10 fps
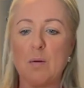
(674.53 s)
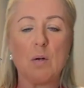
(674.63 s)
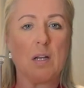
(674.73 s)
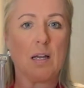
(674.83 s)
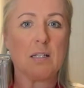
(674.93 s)

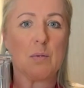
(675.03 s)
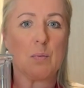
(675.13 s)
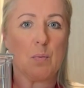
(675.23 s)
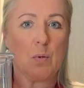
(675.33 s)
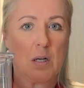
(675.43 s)
And
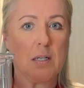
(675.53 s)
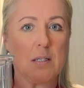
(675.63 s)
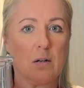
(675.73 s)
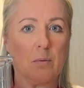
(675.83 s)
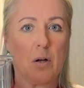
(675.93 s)

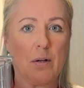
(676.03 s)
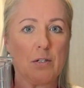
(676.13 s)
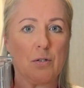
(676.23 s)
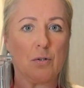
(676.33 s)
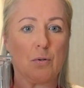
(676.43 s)
if I
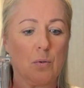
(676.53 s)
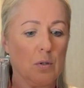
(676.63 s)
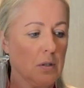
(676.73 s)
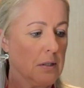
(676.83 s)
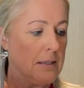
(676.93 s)
show
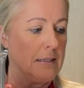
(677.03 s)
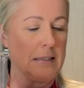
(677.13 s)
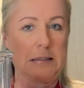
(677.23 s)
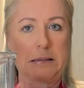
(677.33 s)
you